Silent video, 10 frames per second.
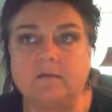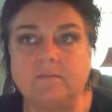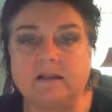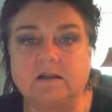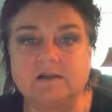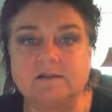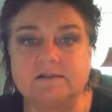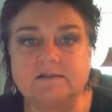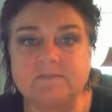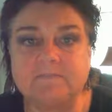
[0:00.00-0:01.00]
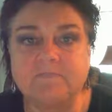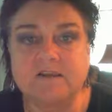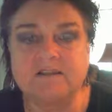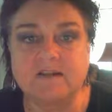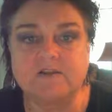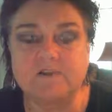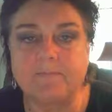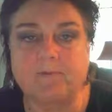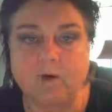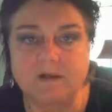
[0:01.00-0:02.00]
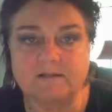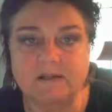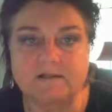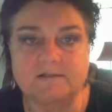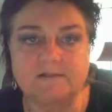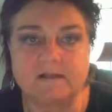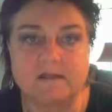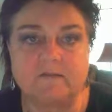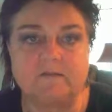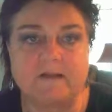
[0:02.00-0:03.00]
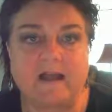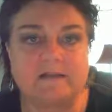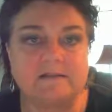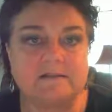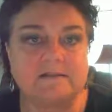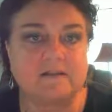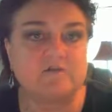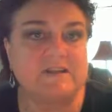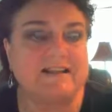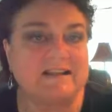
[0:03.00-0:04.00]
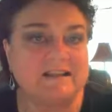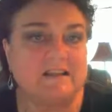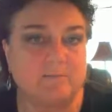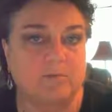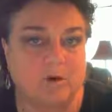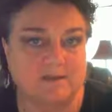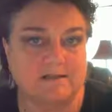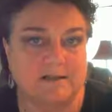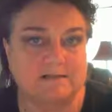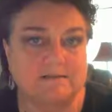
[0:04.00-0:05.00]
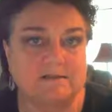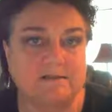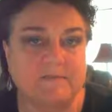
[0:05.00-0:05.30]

Because it's actually a process, and in fact, it's actually a healing process.